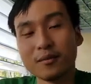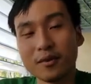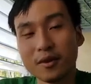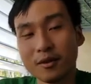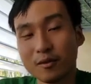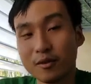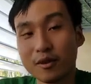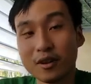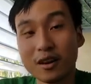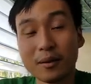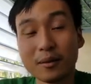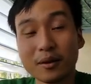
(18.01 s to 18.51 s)

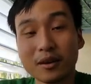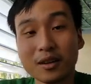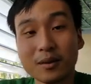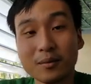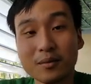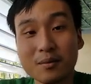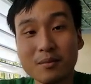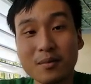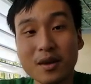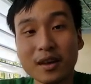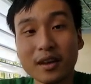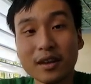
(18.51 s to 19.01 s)
where I'm going to
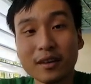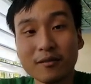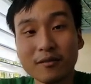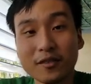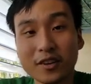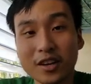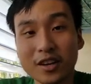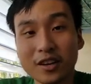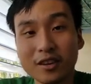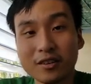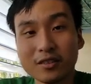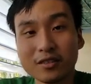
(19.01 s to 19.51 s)
be making
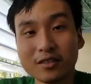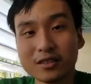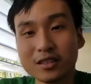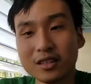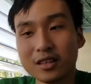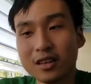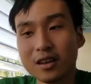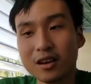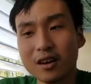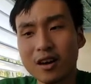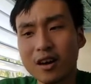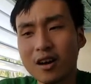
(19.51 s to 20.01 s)
videos
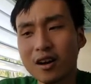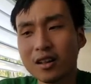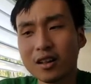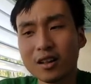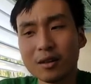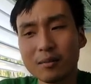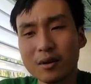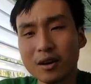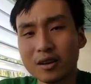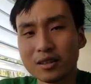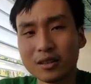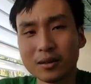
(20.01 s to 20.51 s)
all
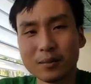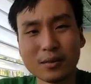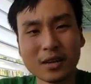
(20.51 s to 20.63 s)
about the